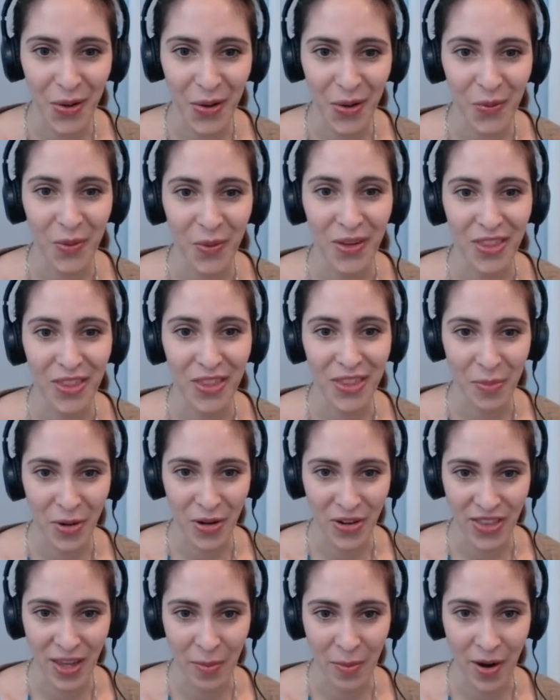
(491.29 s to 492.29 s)
with the
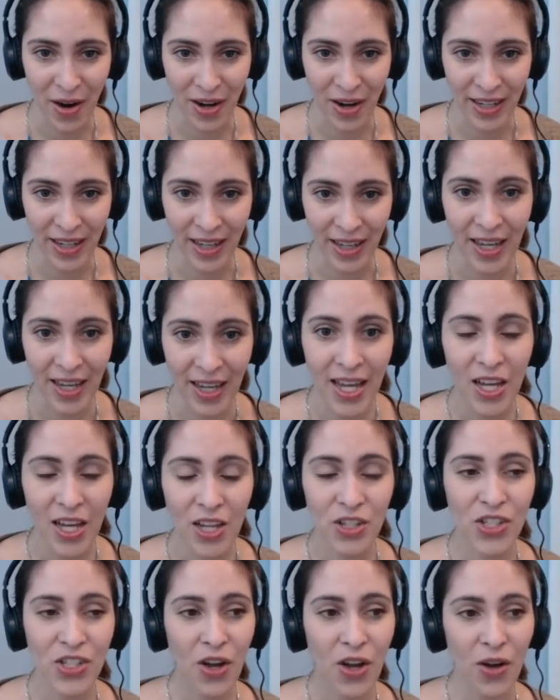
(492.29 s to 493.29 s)
birthday party.
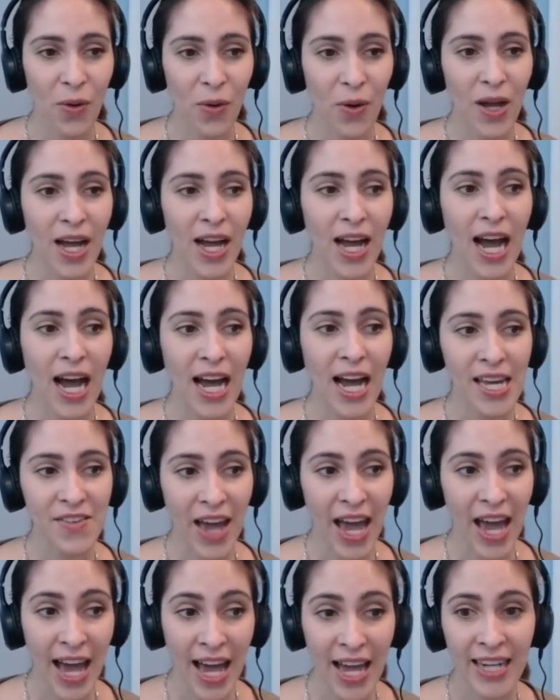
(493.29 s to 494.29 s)
Mm-hmm. So I
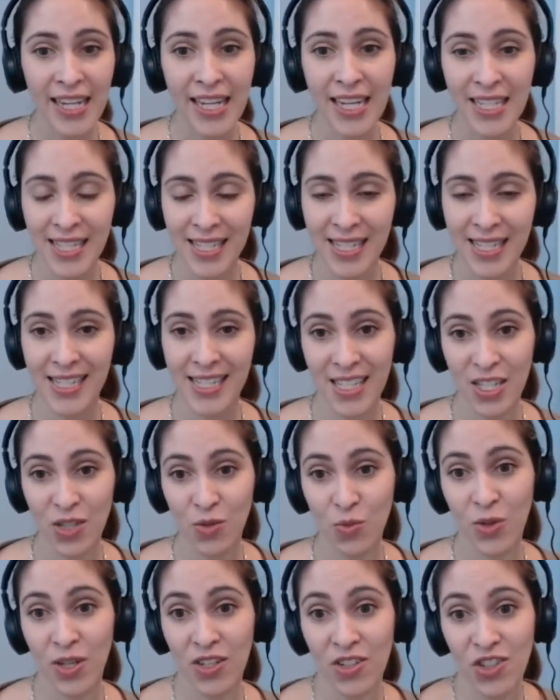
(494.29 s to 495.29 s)
had instances
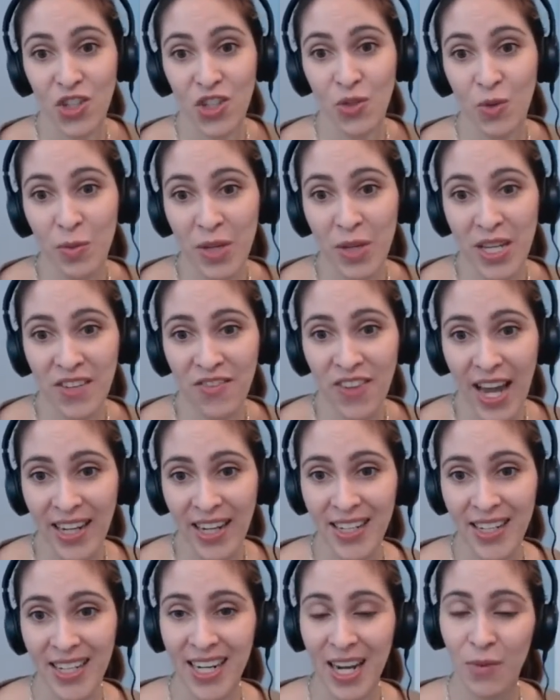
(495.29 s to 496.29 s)
where she would be
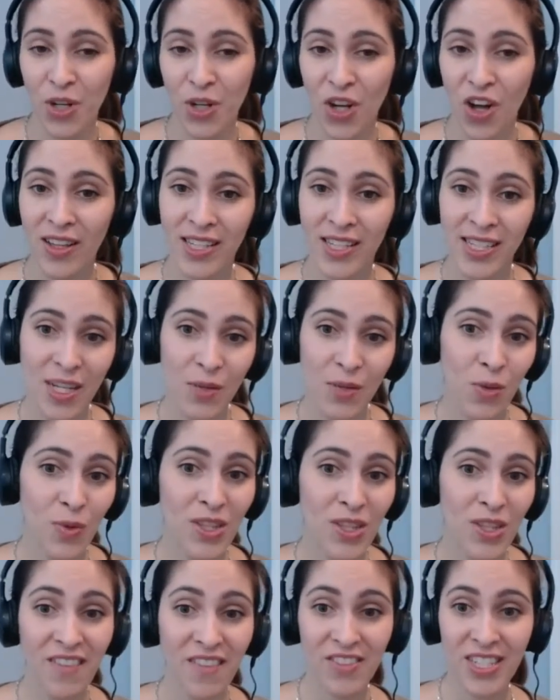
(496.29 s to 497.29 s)
invited and I would call and say, we would
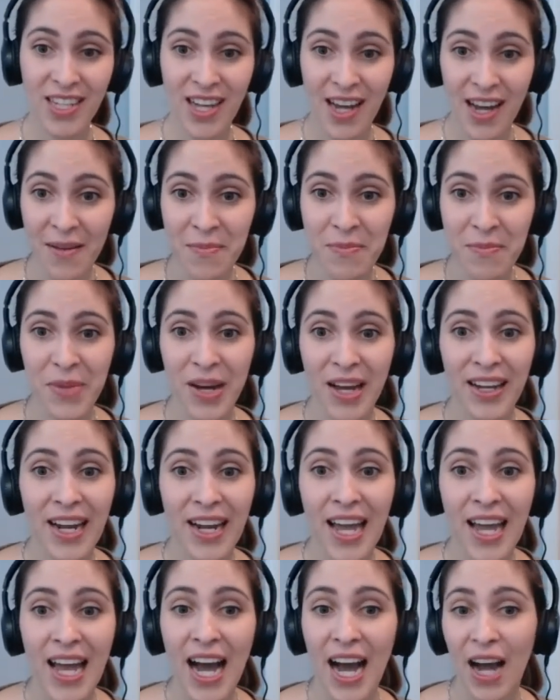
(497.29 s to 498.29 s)
love to come, but
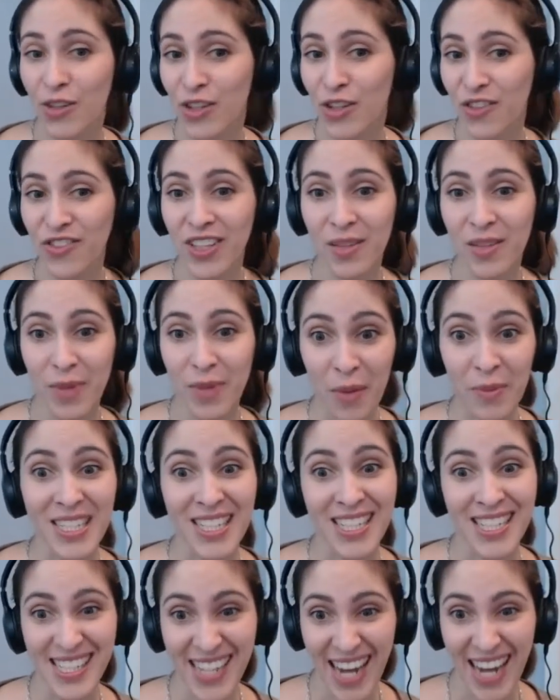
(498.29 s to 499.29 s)
how do you feel about me
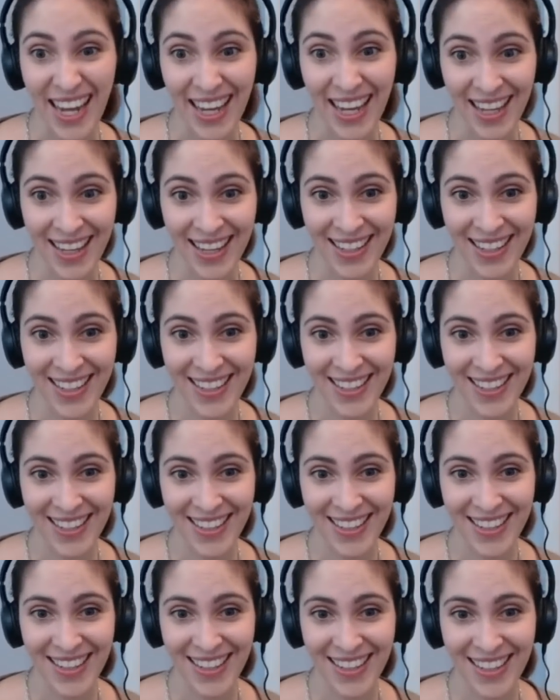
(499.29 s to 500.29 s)
staying?
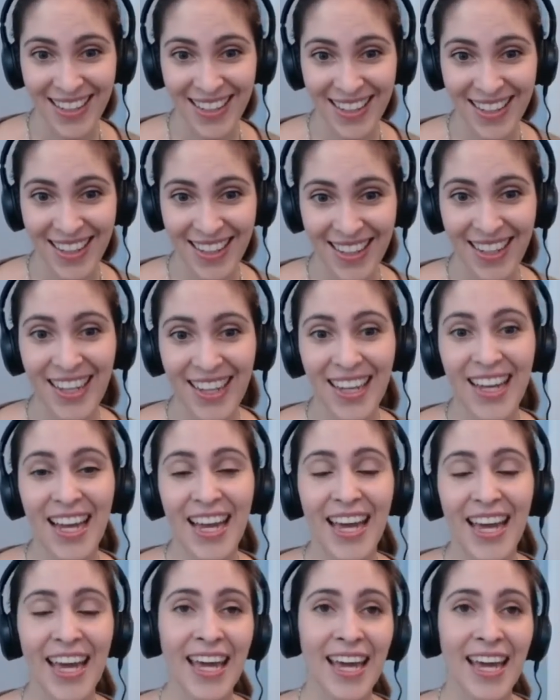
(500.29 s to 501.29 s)
Mm-hmm.
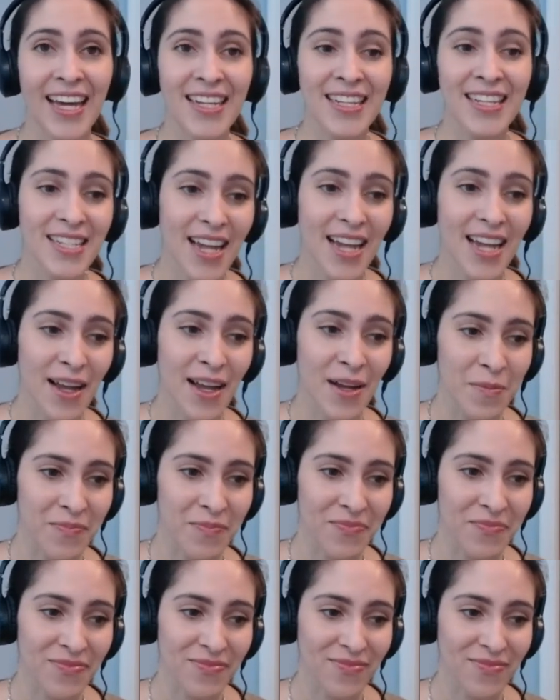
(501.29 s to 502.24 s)
And, um,